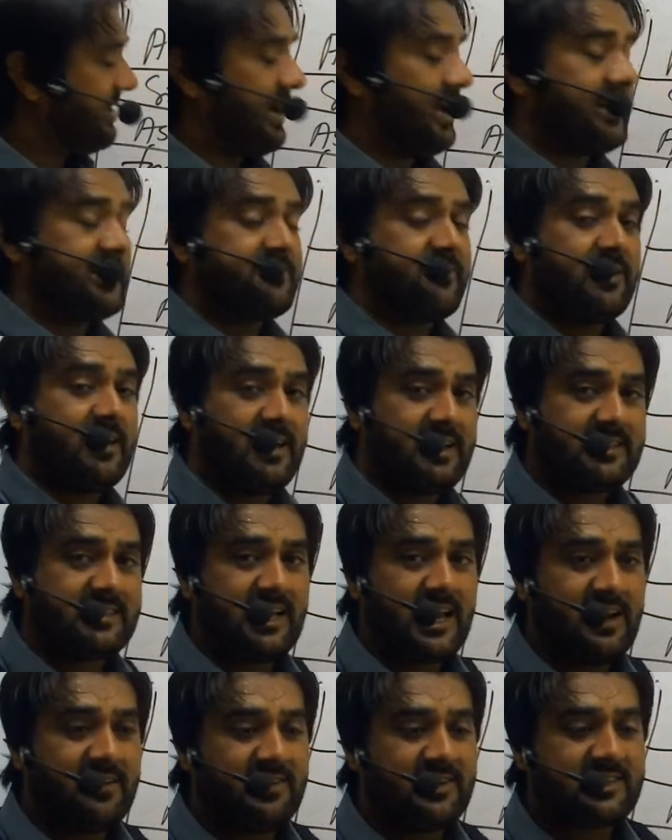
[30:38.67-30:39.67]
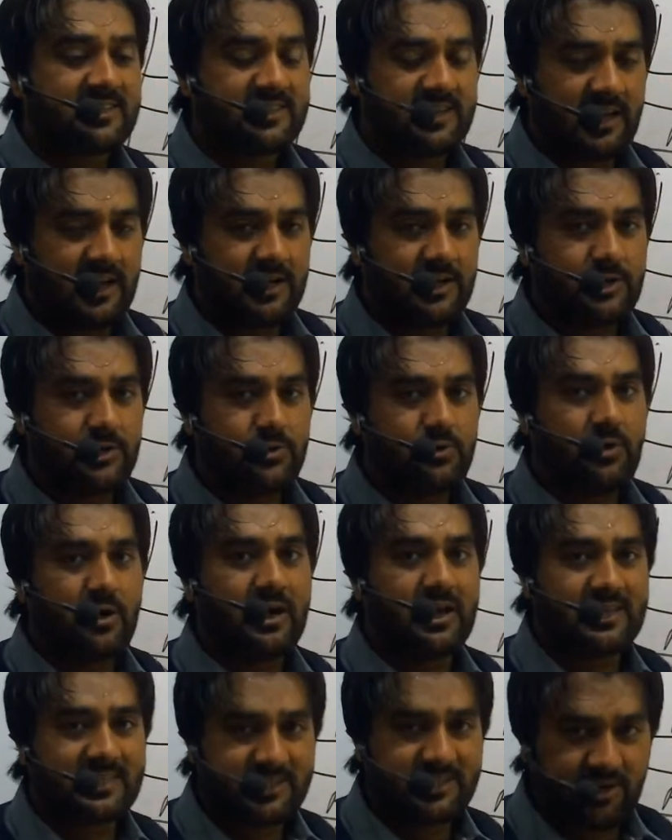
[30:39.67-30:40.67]
as well as I will send you
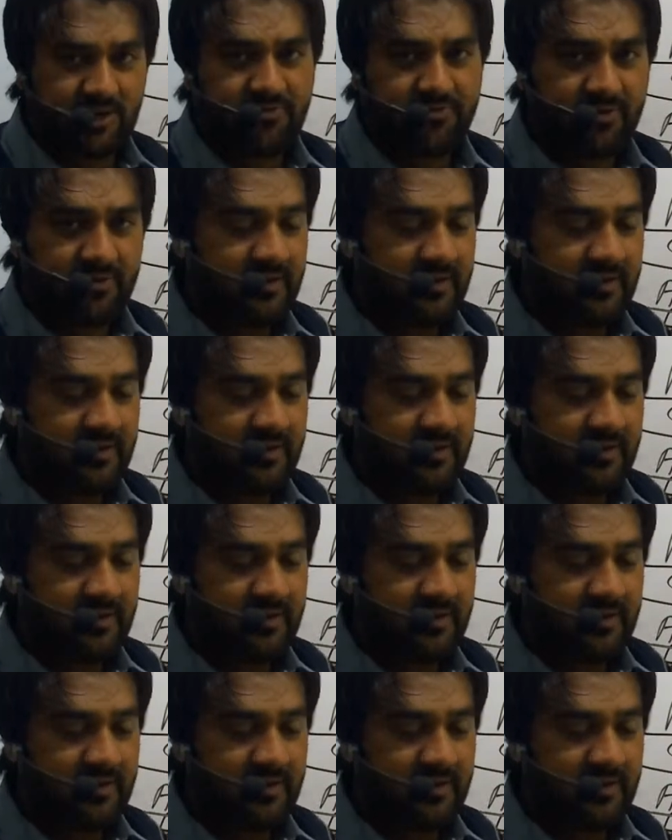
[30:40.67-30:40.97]
a stuff,